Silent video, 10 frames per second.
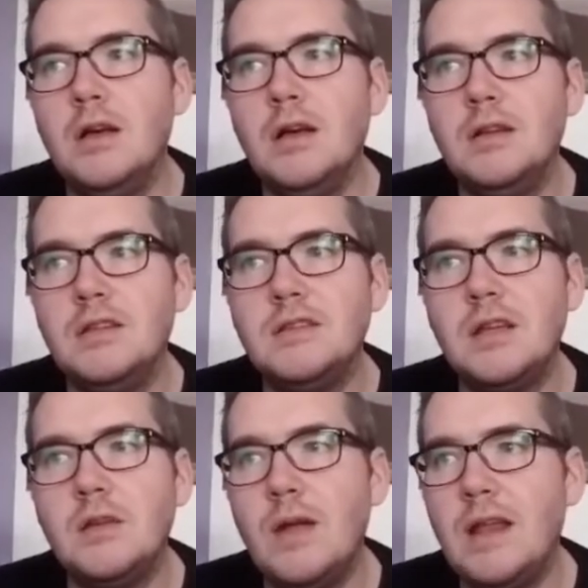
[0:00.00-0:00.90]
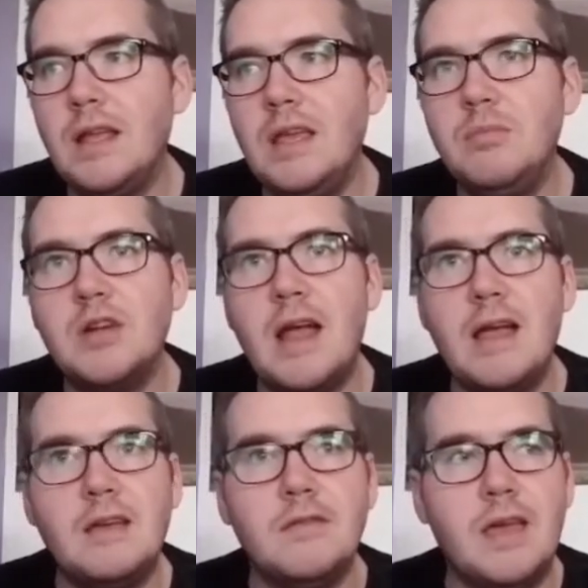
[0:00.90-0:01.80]
just a good way to keep
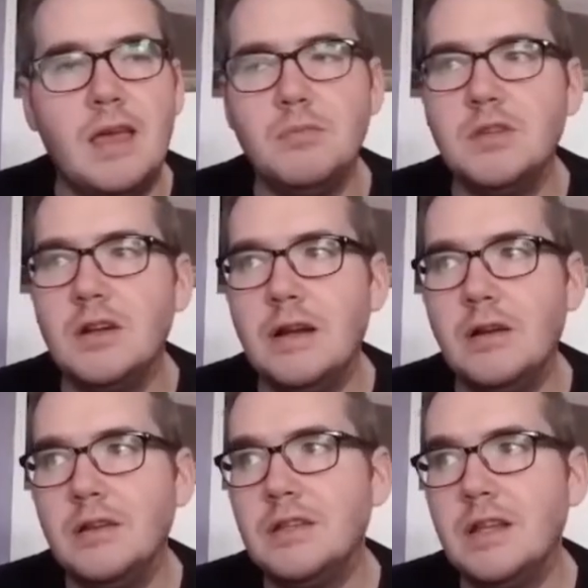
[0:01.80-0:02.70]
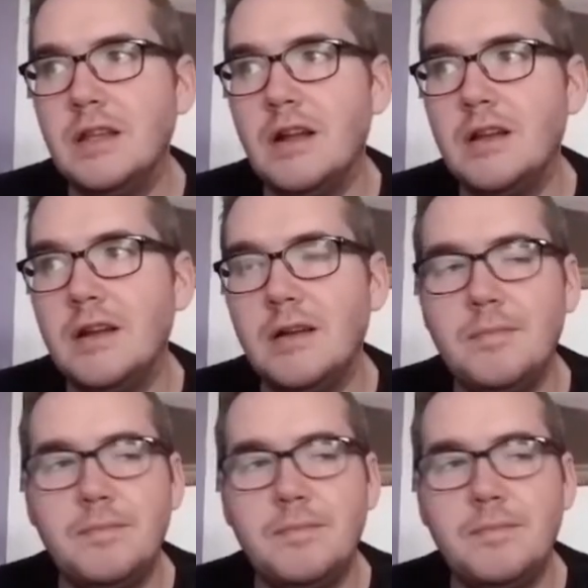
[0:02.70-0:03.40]
track of games you're interested on here.